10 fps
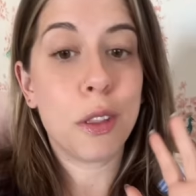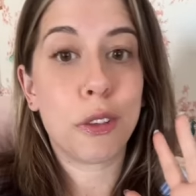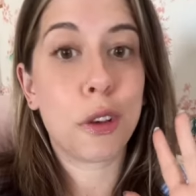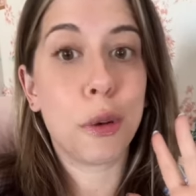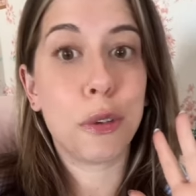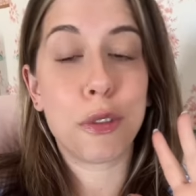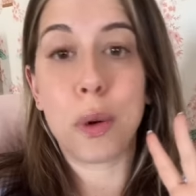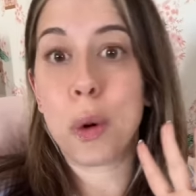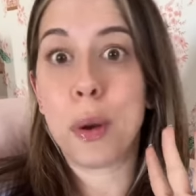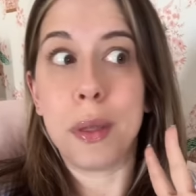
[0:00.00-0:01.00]
this goes
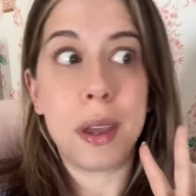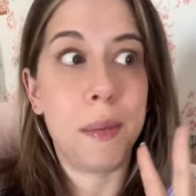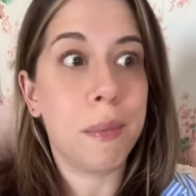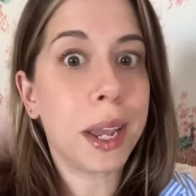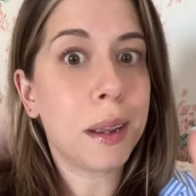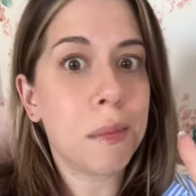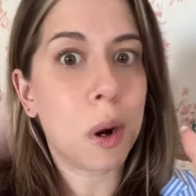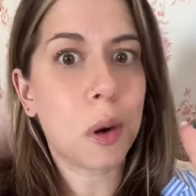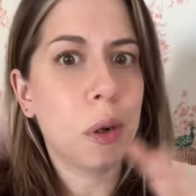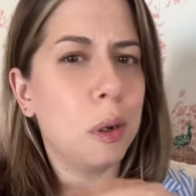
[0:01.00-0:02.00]
for the Meghan
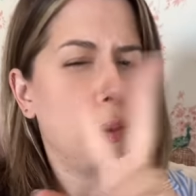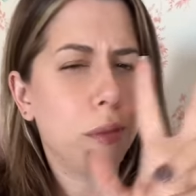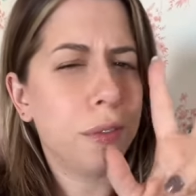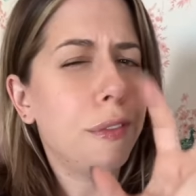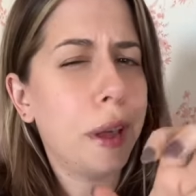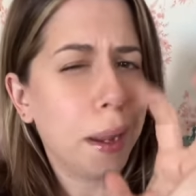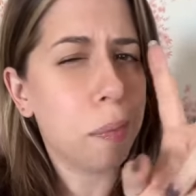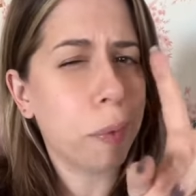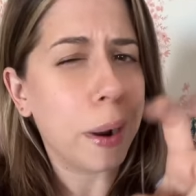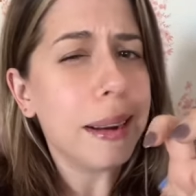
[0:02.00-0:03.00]
Markle
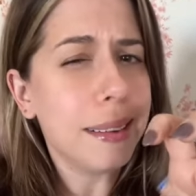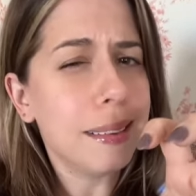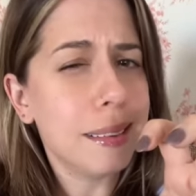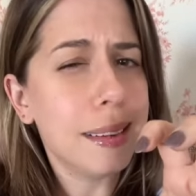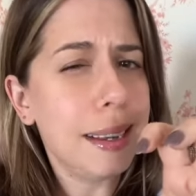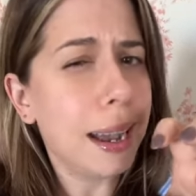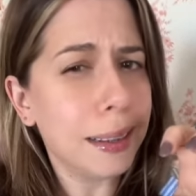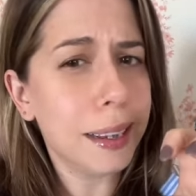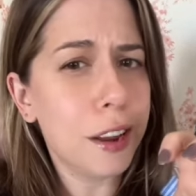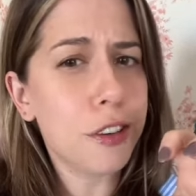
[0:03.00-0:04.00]
fake pregnancy
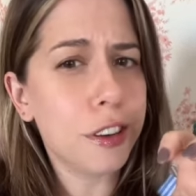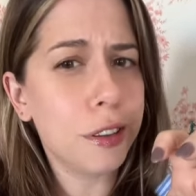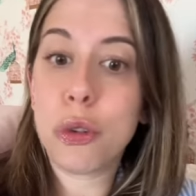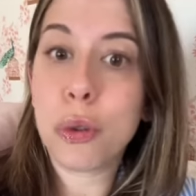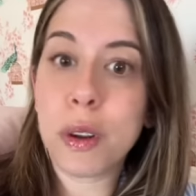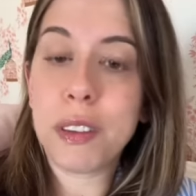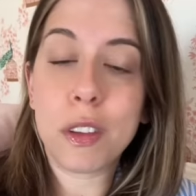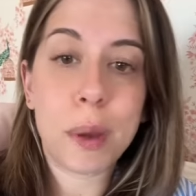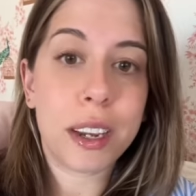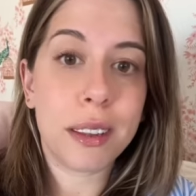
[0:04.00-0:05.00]
allegation to the recent
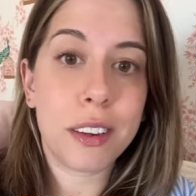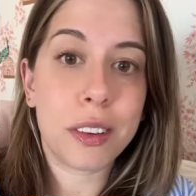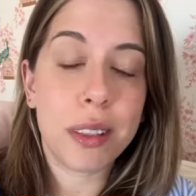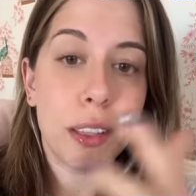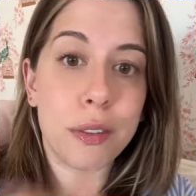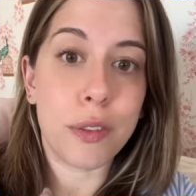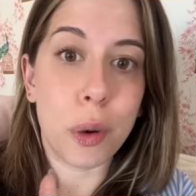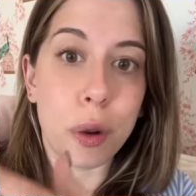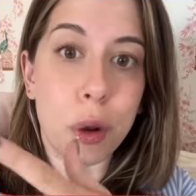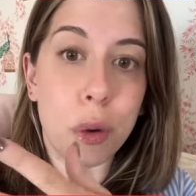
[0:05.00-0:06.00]
speculation that the
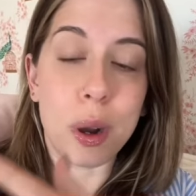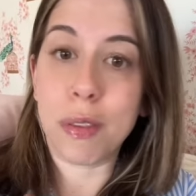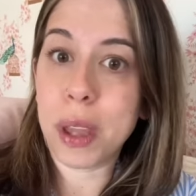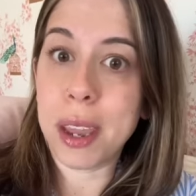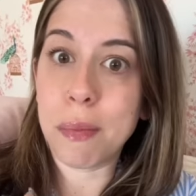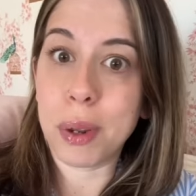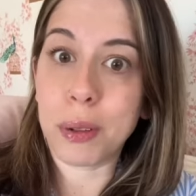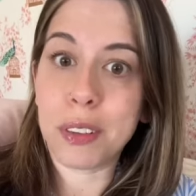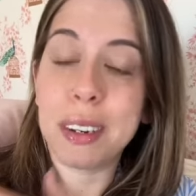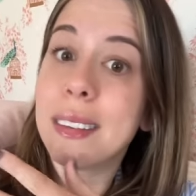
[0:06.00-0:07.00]
photo of Kate
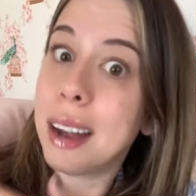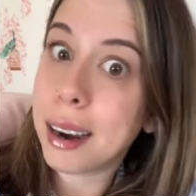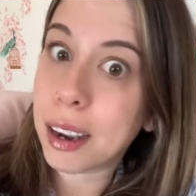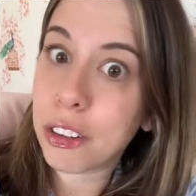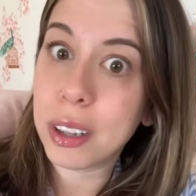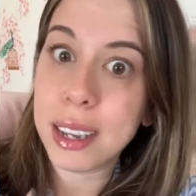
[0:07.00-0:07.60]
Middleton is not actually